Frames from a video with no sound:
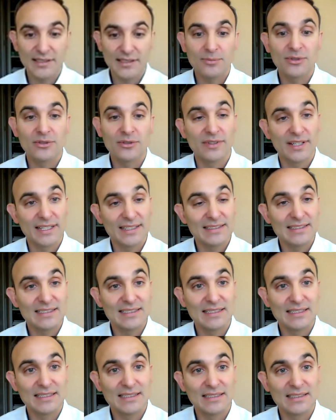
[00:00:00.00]

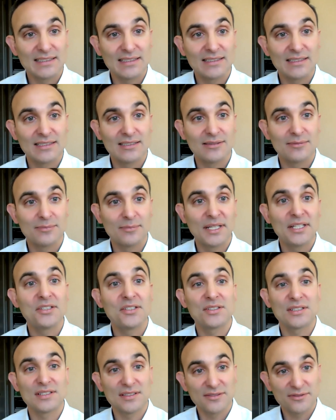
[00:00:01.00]
preventing
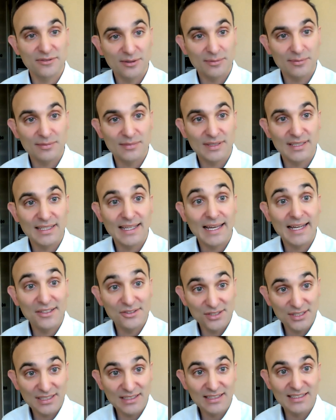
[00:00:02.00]
patients from
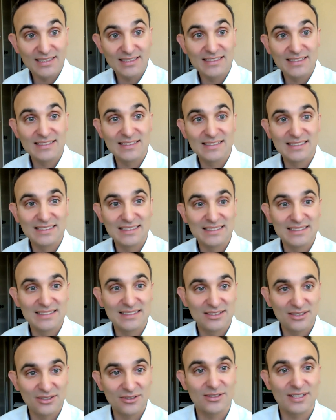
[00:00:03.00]
catching the disease,
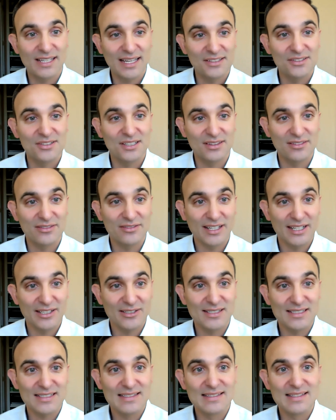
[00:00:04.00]
so catching the
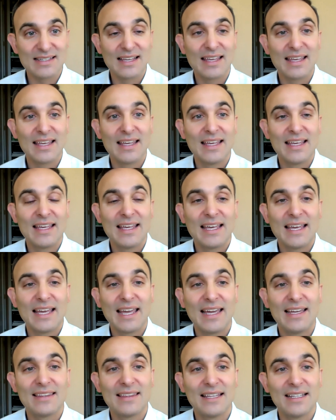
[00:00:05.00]
virus,
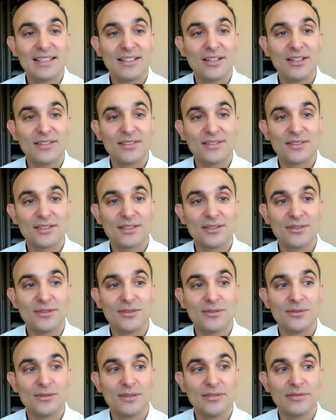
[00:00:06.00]
and then
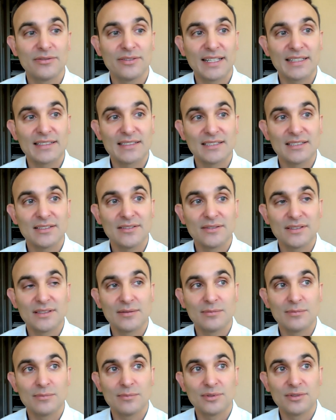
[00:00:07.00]
also effective
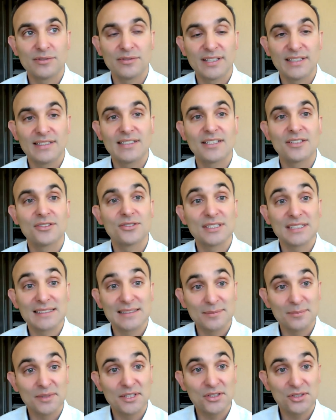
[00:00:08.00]
in preventing
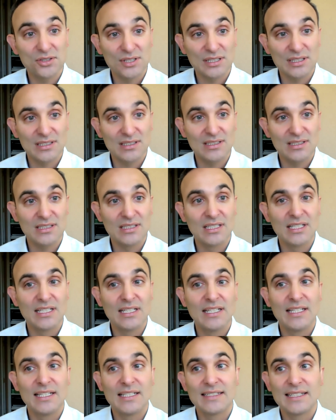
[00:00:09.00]
transmission.
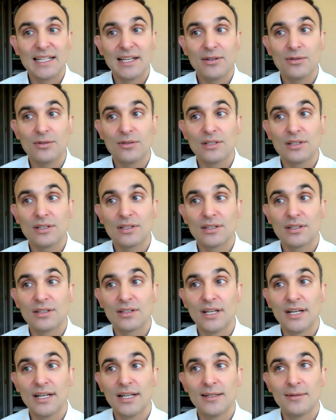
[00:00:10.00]
Now,
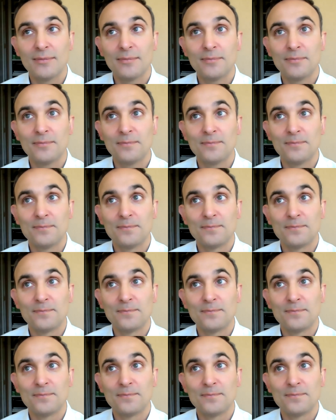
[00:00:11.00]
in